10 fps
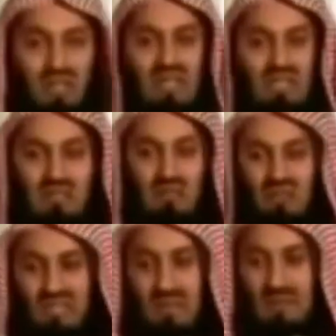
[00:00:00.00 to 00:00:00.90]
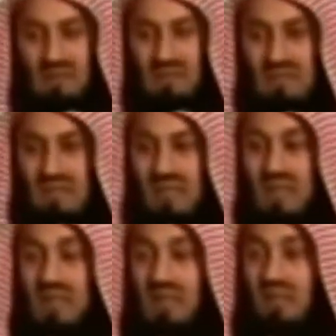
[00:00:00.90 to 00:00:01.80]
To tell us what has happened.
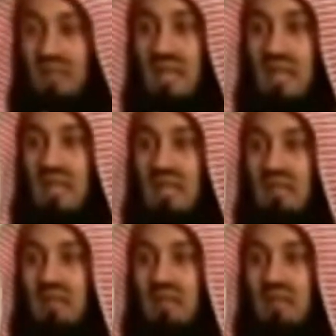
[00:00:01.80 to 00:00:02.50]
There,